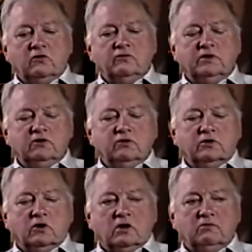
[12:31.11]
don't really
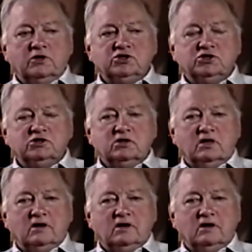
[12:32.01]
recall much